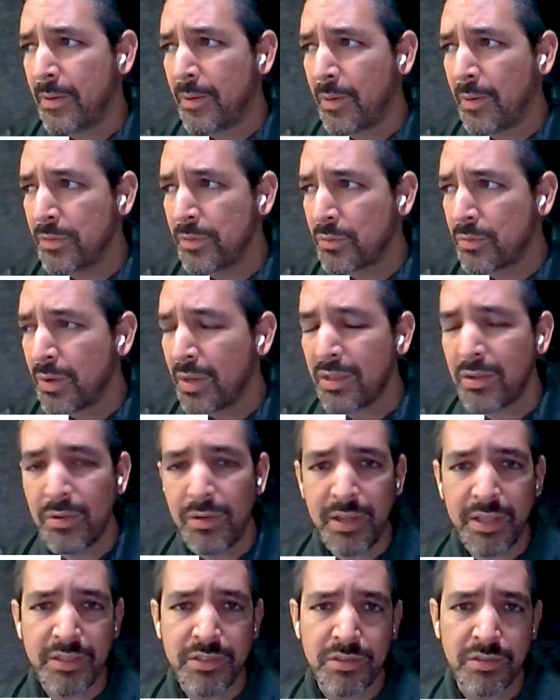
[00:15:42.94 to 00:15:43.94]
On the
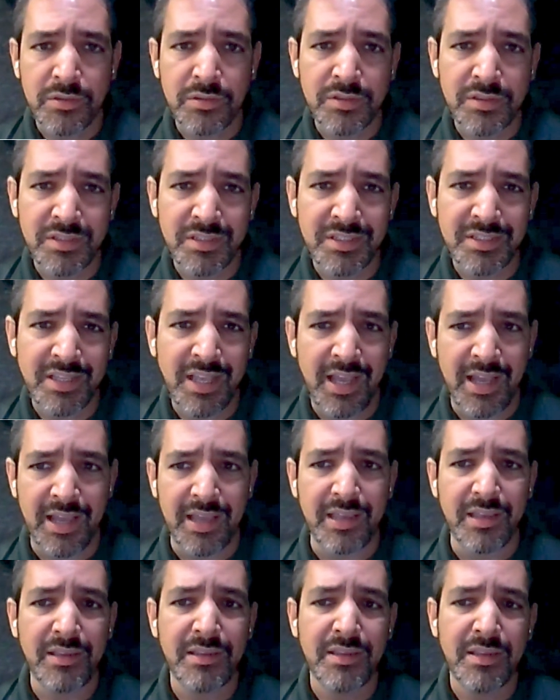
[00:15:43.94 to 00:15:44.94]
regulation
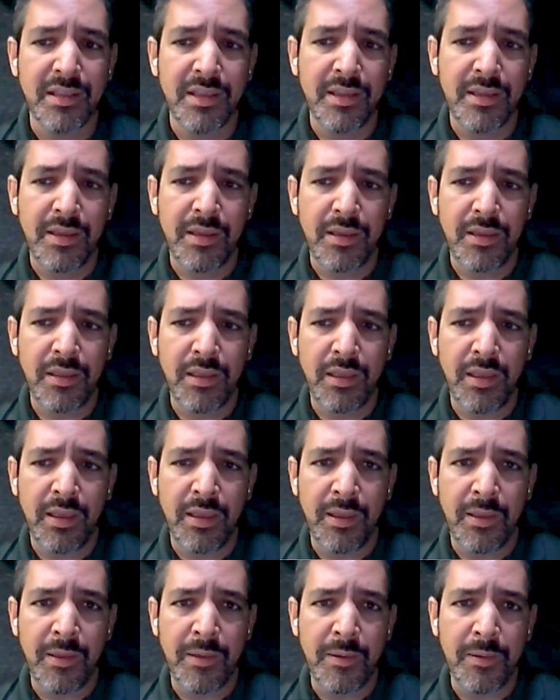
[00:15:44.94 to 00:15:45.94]
side,
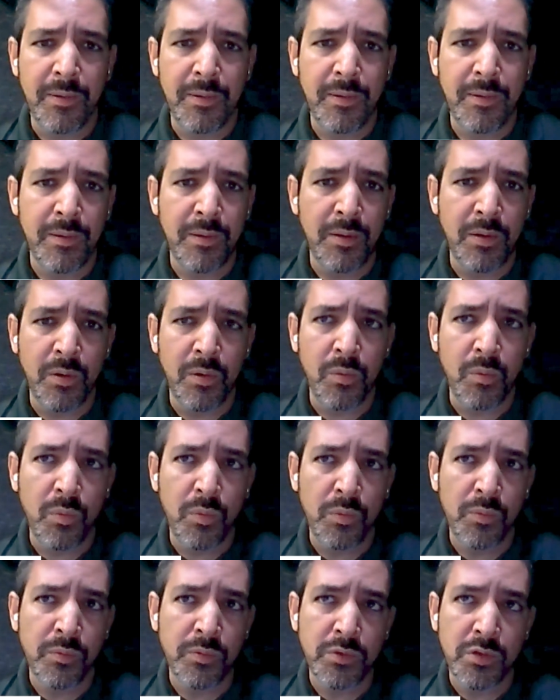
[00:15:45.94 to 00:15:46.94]
to
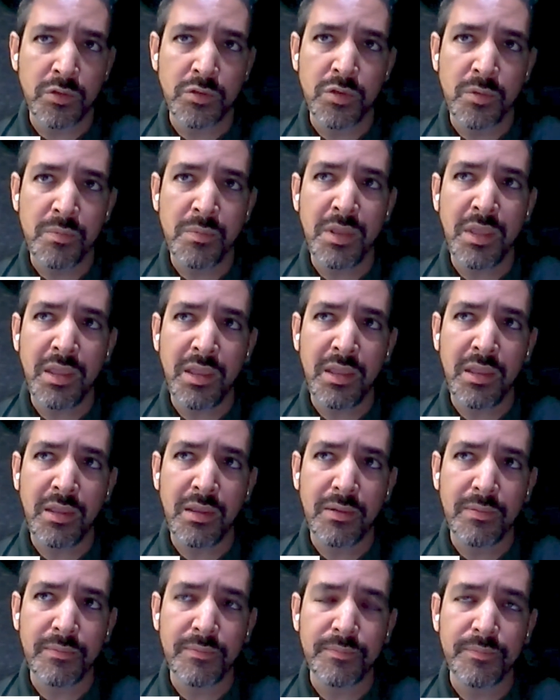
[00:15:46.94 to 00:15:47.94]

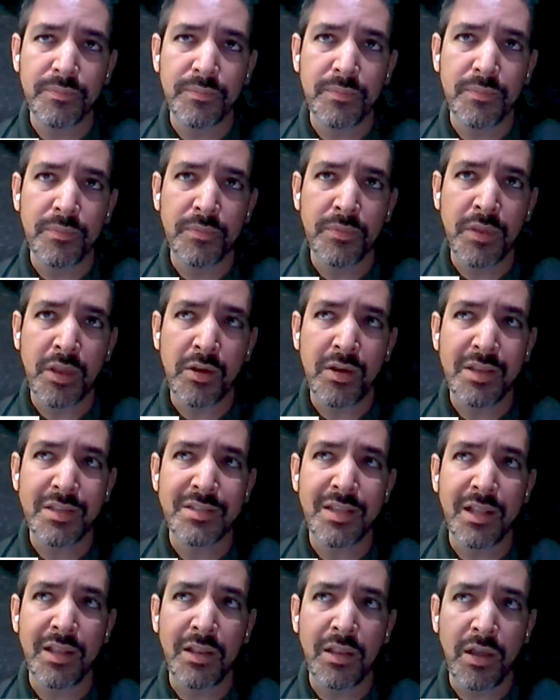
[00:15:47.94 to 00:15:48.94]
me, there
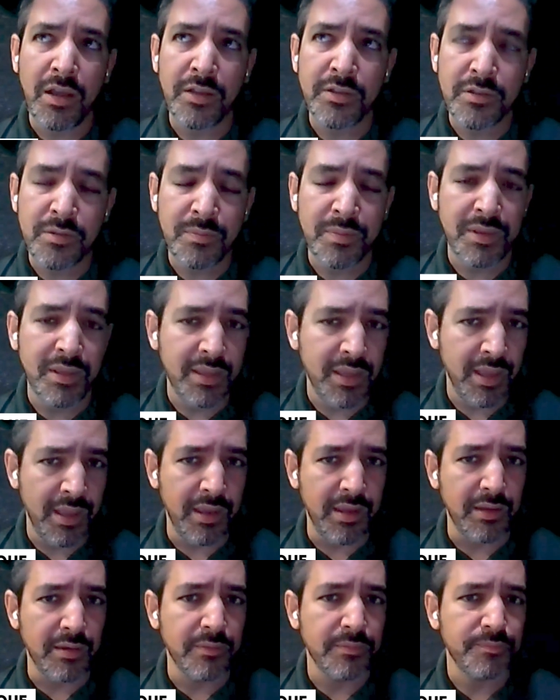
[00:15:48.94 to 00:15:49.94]
is a lot to be
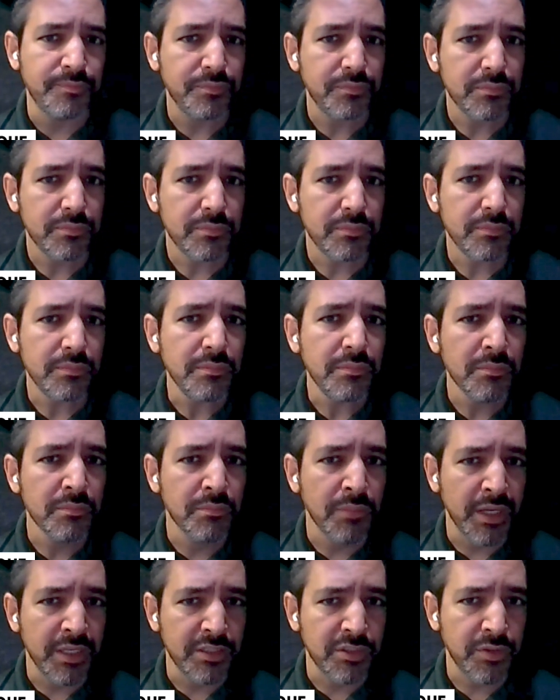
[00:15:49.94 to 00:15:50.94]
gained
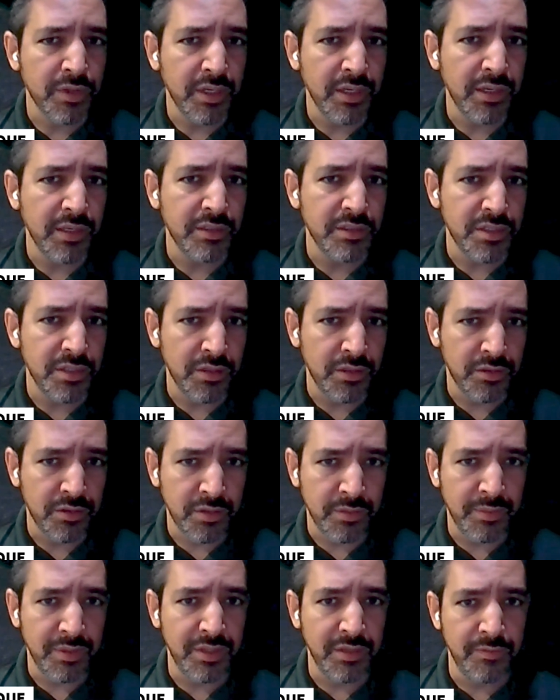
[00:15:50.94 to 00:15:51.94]
by treating
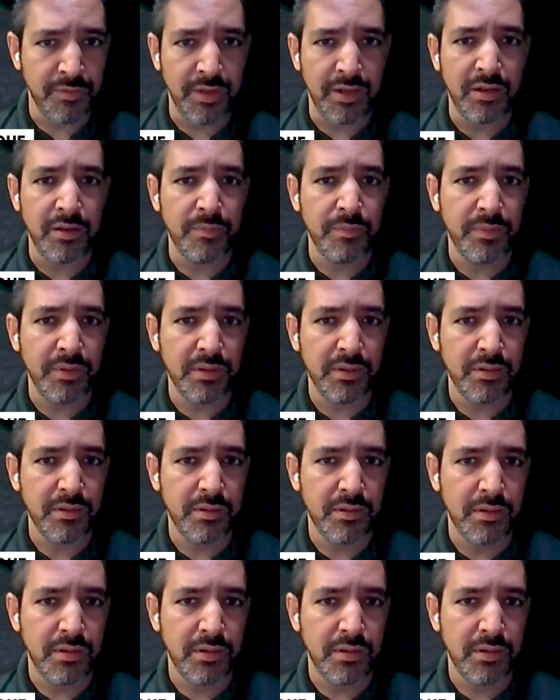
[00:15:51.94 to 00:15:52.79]
geothermal development